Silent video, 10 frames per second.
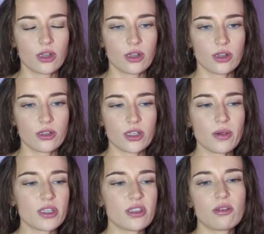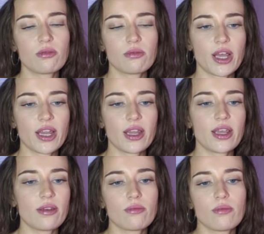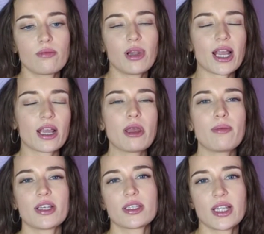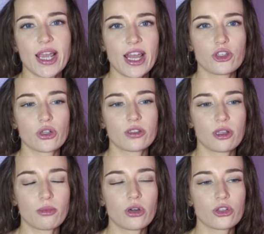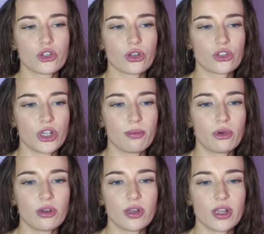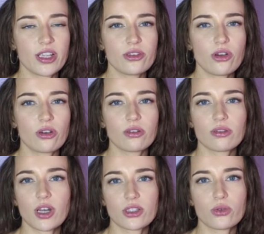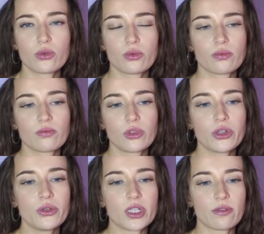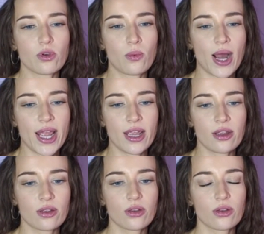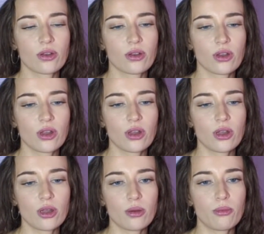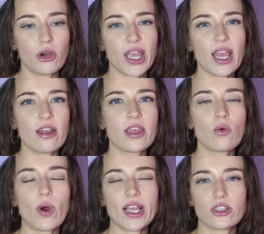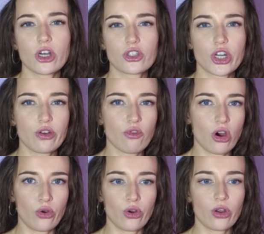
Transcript: So it's still, black maybe has a slight edge because of the pawn structure, but it's not at all losing for white. But here I think white starts to go wrong.